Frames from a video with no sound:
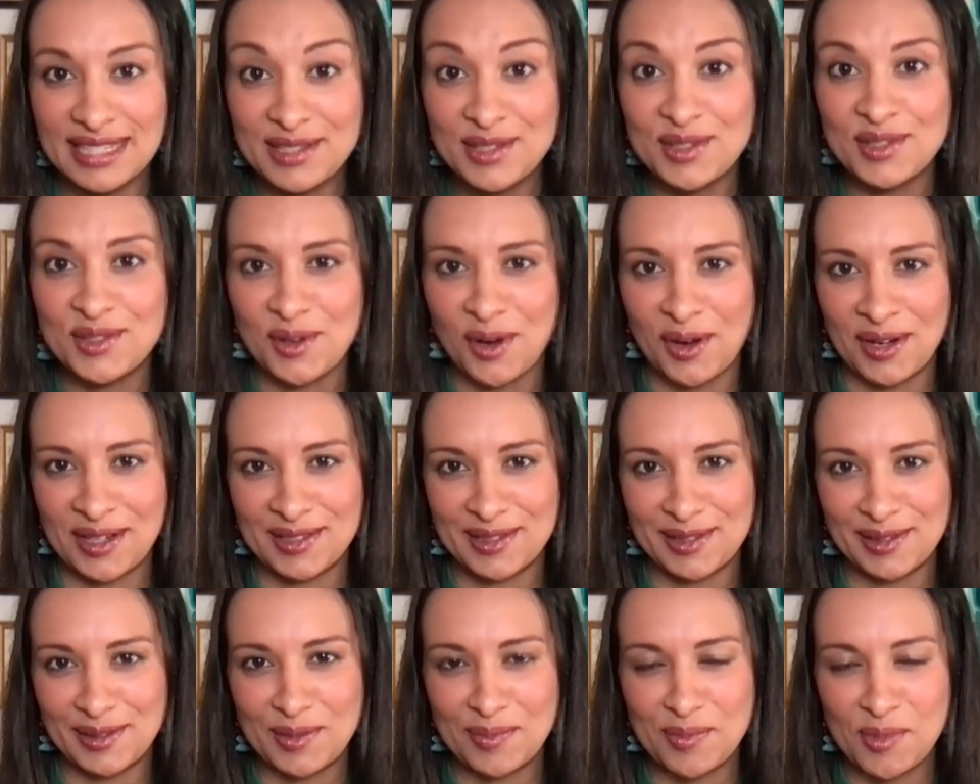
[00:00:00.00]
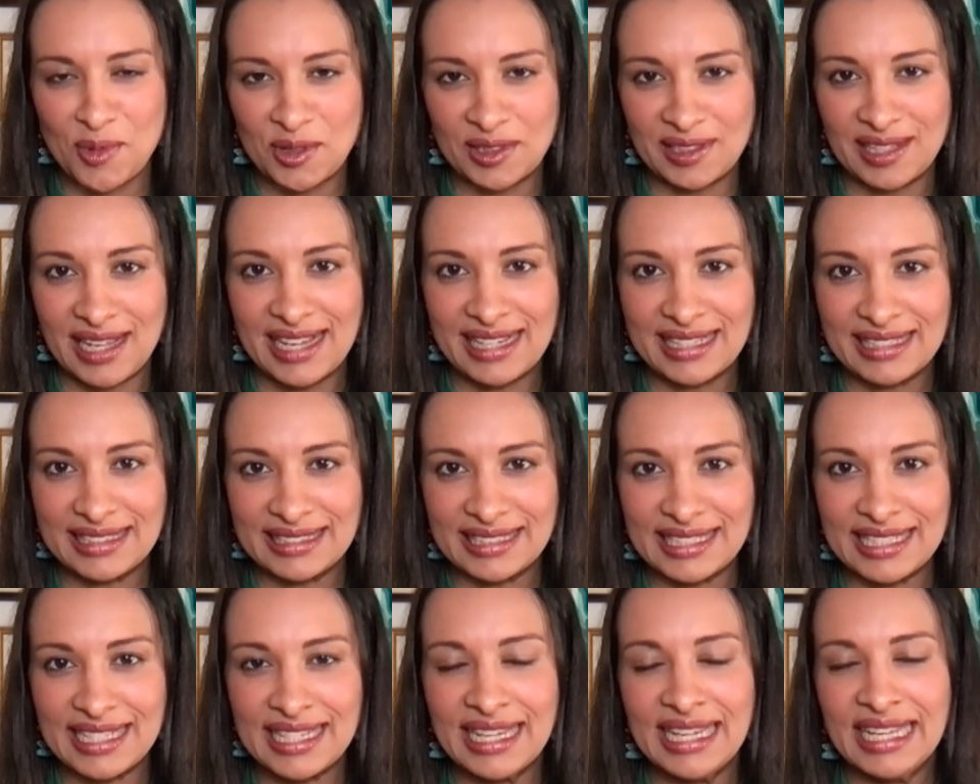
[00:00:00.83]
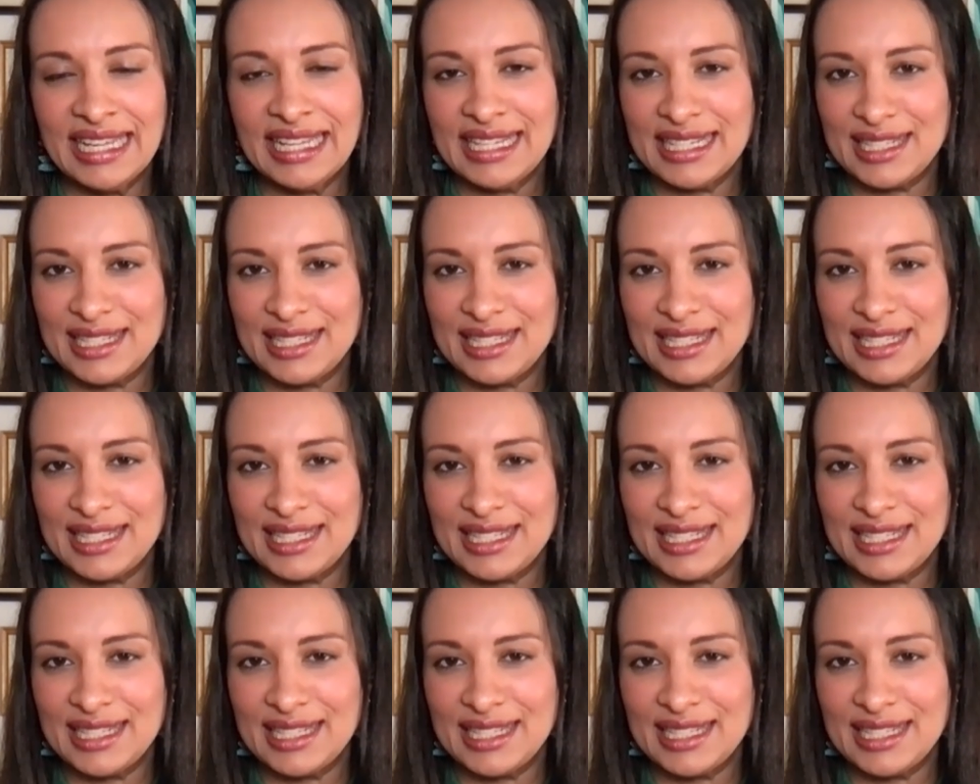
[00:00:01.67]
is starting to look more likely.